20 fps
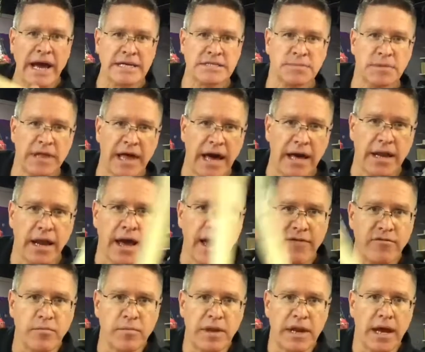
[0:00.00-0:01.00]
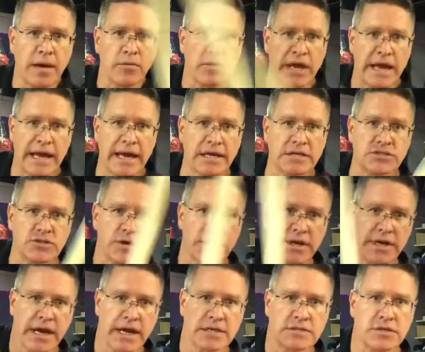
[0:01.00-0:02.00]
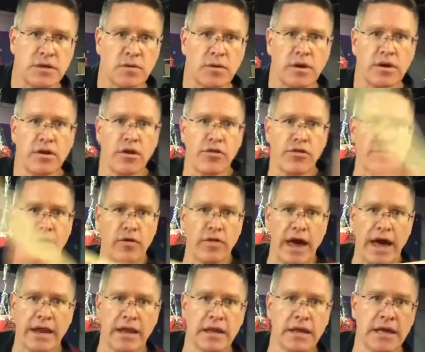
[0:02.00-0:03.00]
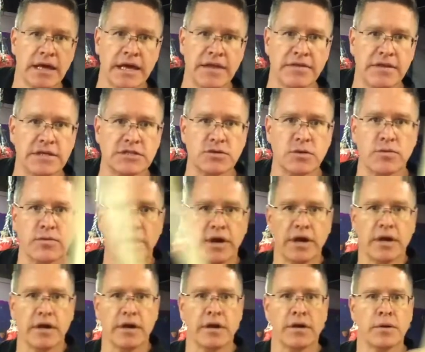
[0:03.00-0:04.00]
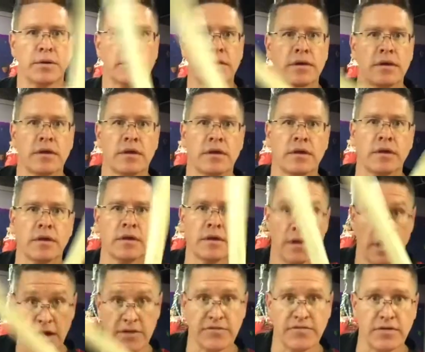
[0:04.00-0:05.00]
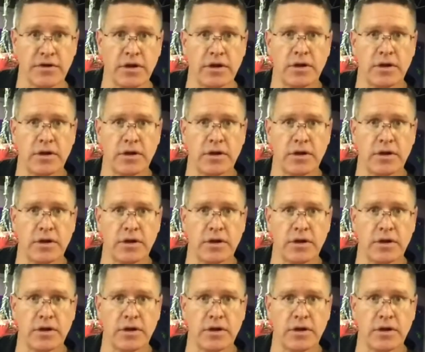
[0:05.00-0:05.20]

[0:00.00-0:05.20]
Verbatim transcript: asked me that and I haven't been able to answer it yet, so I wanted to throw that in this one right here. That's for